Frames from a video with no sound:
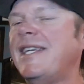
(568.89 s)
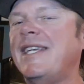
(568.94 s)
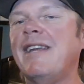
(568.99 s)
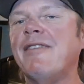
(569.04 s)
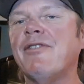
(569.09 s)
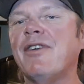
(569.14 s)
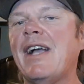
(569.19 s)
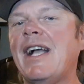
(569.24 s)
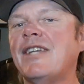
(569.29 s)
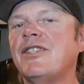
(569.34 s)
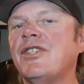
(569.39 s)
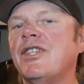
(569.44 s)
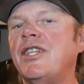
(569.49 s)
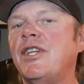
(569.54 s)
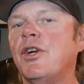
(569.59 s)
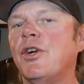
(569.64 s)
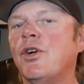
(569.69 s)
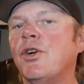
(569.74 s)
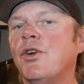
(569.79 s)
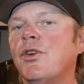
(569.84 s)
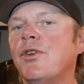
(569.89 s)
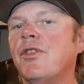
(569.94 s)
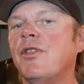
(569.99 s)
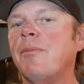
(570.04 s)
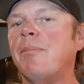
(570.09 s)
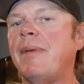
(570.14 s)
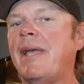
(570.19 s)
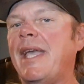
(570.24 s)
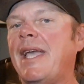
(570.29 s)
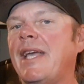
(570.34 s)
never actually heard the
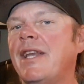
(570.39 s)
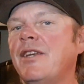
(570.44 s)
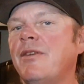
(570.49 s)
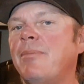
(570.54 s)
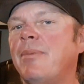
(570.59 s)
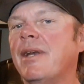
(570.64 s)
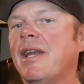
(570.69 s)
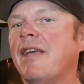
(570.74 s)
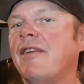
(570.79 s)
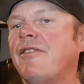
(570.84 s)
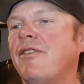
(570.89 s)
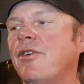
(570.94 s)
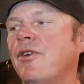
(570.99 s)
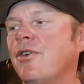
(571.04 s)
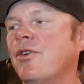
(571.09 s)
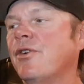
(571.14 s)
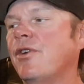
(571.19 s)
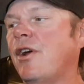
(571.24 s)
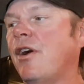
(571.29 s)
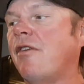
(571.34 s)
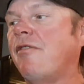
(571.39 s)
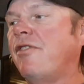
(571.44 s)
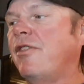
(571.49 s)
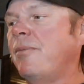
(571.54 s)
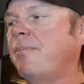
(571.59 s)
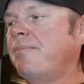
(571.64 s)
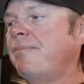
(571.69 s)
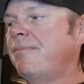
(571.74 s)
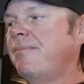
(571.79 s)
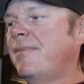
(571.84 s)
band, but I'd heard of
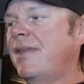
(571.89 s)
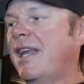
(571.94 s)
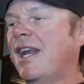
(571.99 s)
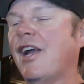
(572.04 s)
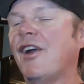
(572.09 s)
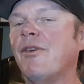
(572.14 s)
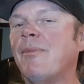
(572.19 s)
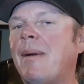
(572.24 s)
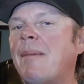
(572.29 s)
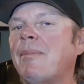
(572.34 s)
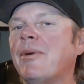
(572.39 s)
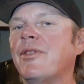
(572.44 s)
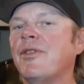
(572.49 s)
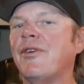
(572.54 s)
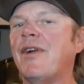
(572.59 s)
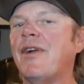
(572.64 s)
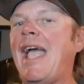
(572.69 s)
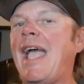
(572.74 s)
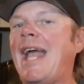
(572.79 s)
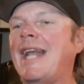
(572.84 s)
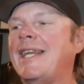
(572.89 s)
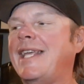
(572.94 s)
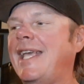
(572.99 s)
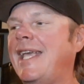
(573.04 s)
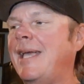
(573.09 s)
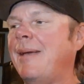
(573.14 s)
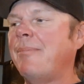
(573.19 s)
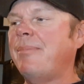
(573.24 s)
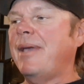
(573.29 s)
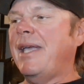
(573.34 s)
them. And I remember their ad
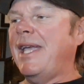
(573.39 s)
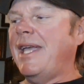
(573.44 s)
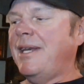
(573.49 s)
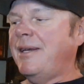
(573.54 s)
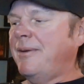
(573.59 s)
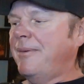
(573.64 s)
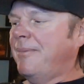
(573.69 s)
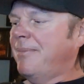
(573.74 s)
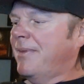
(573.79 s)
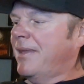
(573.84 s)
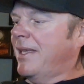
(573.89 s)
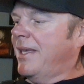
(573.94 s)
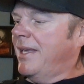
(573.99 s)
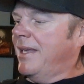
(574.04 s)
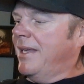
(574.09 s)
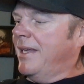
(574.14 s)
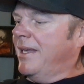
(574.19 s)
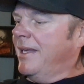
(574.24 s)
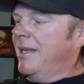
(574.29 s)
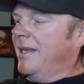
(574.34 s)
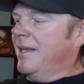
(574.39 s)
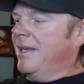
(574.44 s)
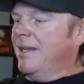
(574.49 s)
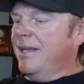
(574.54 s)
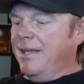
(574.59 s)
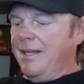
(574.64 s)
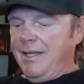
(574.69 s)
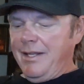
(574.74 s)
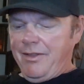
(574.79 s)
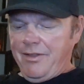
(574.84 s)
campaign.
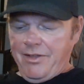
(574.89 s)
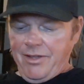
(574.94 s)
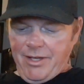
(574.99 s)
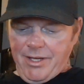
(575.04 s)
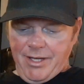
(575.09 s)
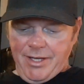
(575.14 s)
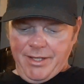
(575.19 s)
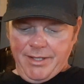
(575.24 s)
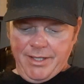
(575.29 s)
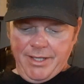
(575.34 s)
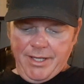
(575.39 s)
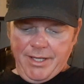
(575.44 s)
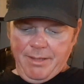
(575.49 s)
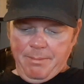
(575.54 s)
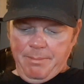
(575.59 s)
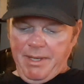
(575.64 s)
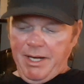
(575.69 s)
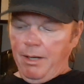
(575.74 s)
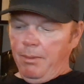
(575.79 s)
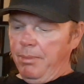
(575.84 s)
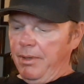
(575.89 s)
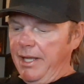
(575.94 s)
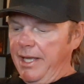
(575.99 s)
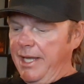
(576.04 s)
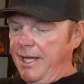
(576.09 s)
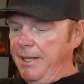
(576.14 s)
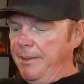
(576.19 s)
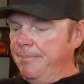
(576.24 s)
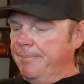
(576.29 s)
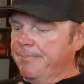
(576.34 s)
It's on Metal
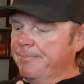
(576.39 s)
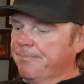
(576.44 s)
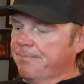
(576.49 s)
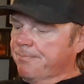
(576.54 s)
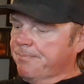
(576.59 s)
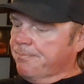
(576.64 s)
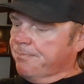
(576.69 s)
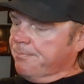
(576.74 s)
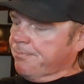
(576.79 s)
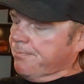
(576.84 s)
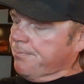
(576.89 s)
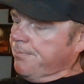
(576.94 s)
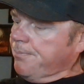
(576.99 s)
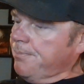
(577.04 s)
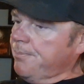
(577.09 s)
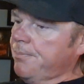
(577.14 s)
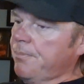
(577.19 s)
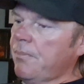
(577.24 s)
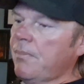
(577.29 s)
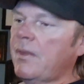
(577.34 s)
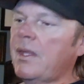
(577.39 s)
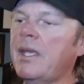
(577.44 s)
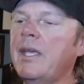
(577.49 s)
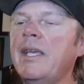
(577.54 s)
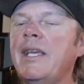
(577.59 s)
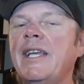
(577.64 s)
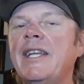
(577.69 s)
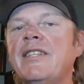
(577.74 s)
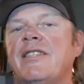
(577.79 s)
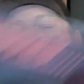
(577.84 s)
Blade. It's